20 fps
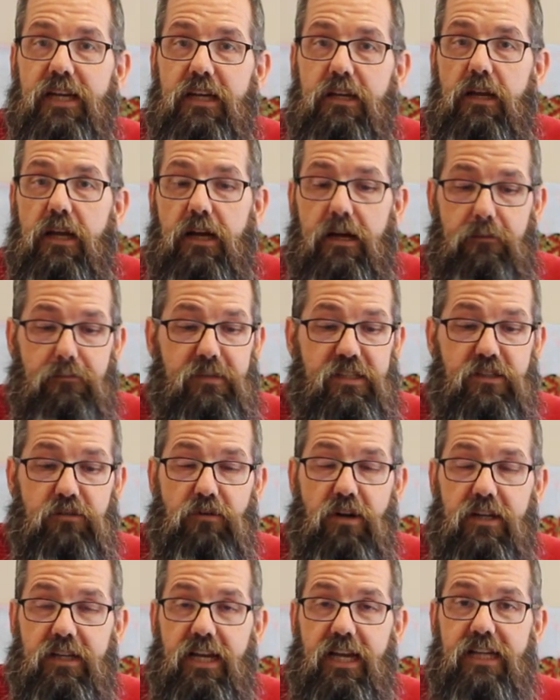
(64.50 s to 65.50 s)
and uh, Miss
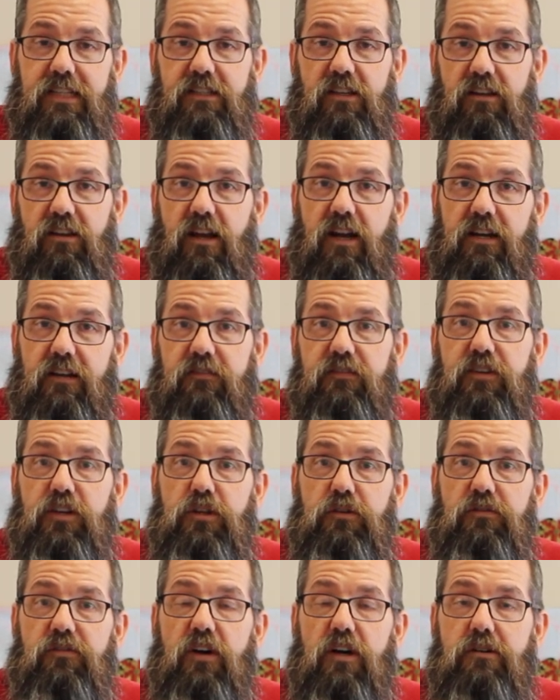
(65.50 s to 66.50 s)
Rhonda has a lot of
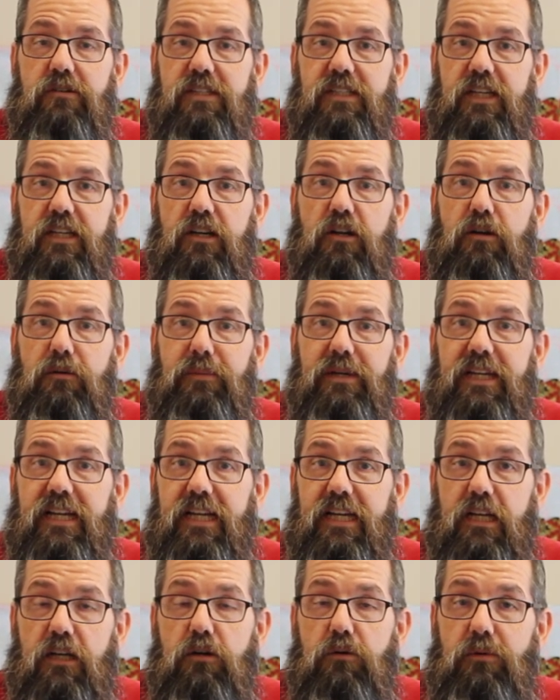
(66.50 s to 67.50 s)
new folks in her
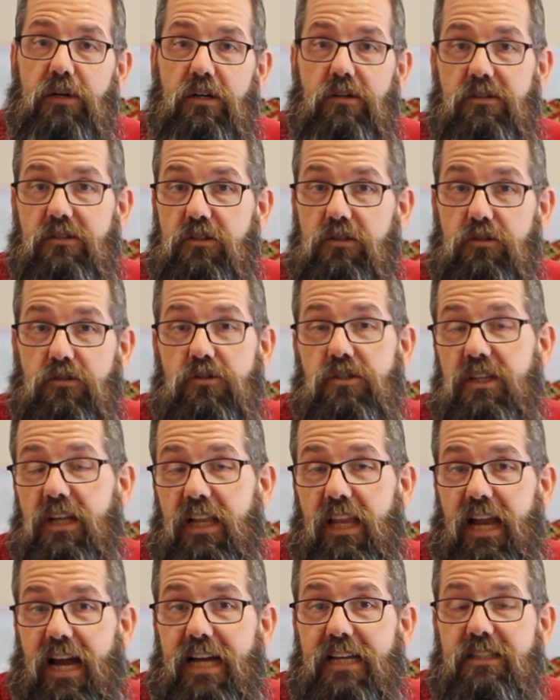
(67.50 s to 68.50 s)
beginning quilters
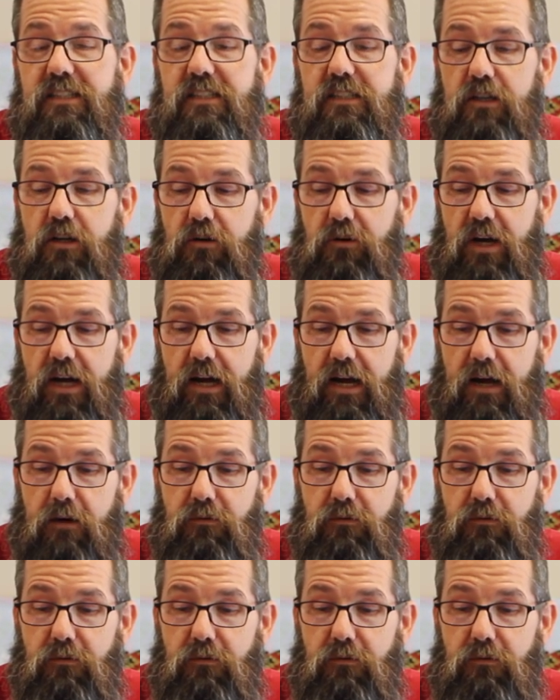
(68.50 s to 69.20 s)
class so uh,